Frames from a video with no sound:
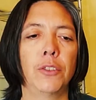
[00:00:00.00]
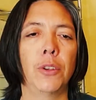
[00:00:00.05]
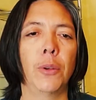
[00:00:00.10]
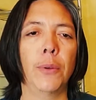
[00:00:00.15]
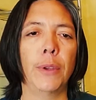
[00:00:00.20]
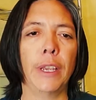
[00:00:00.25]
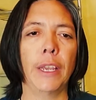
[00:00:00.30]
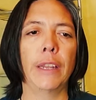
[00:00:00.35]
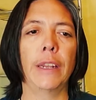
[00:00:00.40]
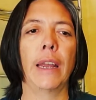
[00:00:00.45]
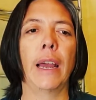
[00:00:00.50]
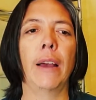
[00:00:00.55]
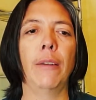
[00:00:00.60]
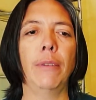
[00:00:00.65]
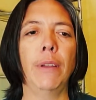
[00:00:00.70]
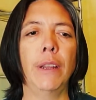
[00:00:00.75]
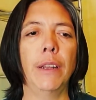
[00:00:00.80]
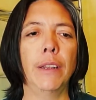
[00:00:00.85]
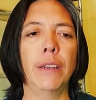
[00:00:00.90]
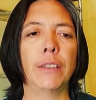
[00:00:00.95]
So again,
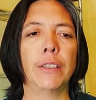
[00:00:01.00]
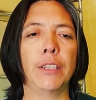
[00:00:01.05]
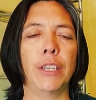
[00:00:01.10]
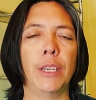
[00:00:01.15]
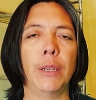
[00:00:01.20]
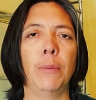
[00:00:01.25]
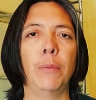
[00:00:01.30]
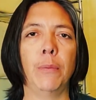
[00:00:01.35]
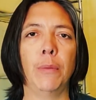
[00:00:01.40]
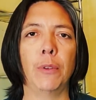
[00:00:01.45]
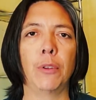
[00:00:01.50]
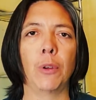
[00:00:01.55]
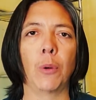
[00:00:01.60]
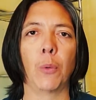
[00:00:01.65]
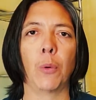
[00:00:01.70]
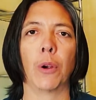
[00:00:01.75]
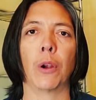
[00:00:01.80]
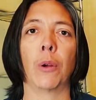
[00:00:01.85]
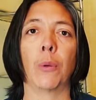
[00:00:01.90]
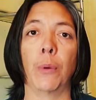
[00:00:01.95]
having a team to
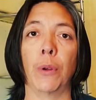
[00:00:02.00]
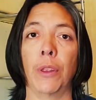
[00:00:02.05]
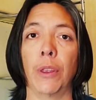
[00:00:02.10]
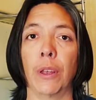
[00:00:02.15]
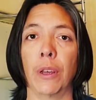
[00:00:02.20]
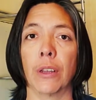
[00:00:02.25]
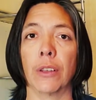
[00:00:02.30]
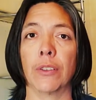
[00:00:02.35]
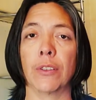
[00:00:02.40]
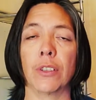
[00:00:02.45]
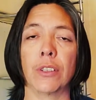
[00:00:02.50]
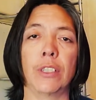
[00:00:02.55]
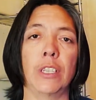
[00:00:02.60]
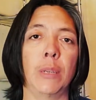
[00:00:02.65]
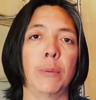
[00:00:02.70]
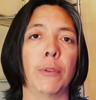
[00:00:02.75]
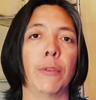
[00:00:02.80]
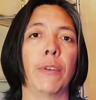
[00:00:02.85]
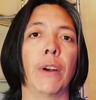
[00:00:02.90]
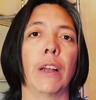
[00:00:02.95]
work with us, a
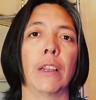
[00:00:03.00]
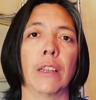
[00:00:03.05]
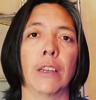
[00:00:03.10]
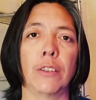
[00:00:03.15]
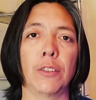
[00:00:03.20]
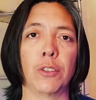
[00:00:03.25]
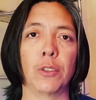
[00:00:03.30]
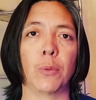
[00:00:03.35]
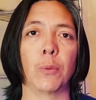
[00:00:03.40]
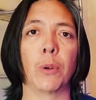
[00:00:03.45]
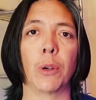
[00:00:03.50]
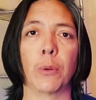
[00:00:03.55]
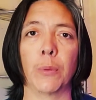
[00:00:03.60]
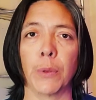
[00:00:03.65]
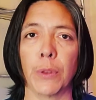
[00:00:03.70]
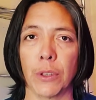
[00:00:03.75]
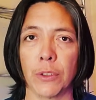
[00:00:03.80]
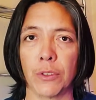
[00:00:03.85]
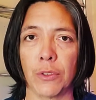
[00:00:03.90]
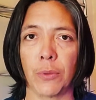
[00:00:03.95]
team of allies to work
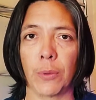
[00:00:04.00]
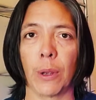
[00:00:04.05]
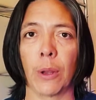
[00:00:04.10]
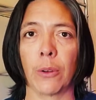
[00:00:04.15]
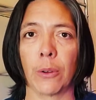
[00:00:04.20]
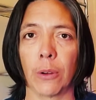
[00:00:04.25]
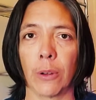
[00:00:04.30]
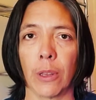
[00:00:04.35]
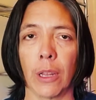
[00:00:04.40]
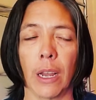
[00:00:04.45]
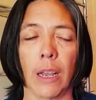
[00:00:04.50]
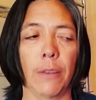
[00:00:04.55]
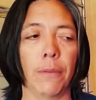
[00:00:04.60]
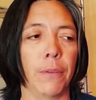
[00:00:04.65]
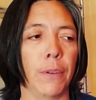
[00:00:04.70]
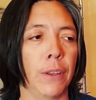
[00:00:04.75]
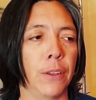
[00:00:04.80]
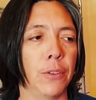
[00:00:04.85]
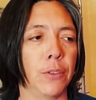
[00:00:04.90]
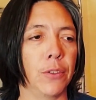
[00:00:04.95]
with us throughout our
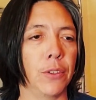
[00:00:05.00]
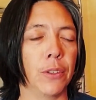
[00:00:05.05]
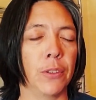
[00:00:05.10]
life is